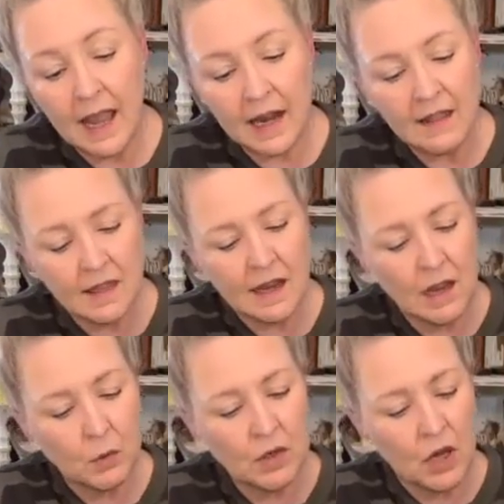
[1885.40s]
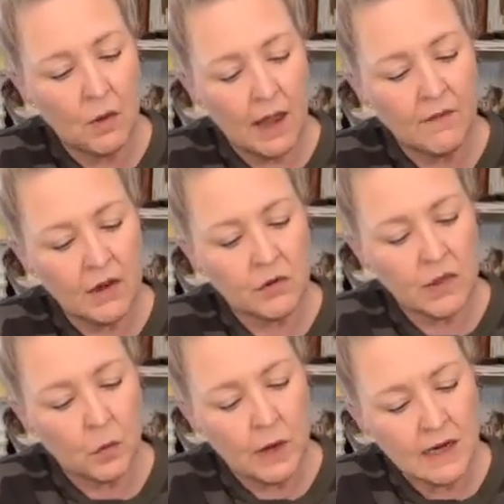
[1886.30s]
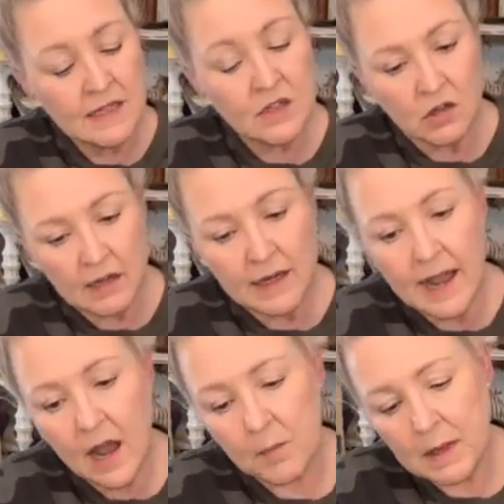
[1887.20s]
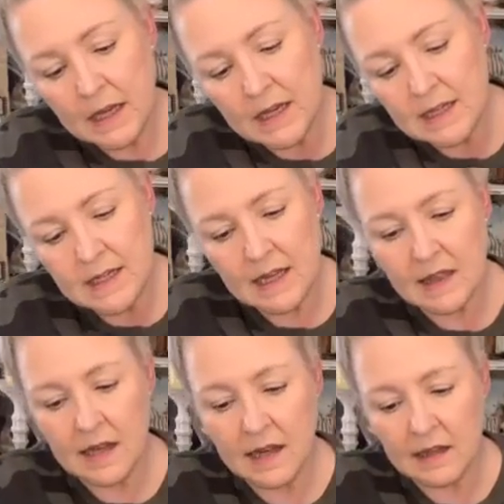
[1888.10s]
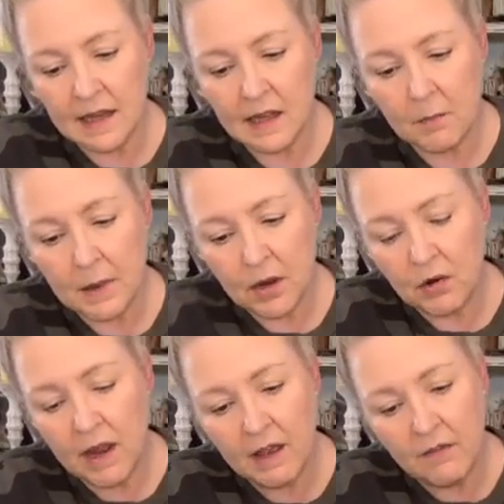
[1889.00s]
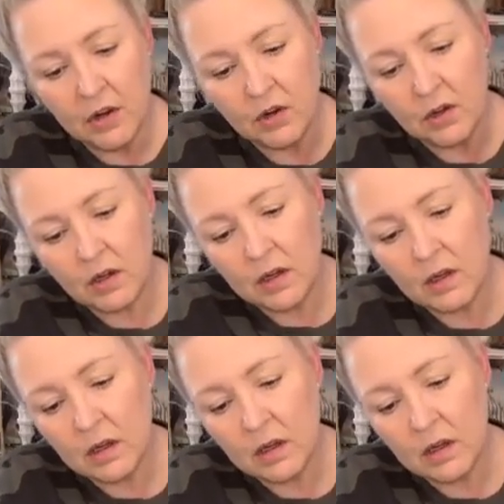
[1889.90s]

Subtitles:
And I think I would go heavier than what I started out because I think I like it better heavier.